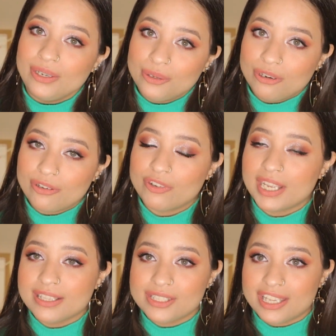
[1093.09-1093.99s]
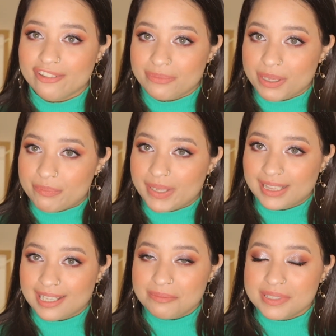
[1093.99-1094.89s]
do not forget to give me a
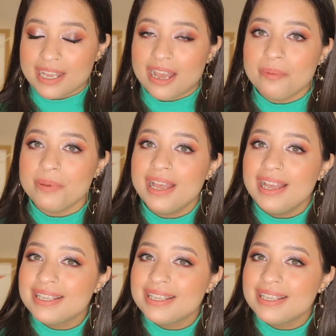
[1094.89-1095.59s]
big thumbs up.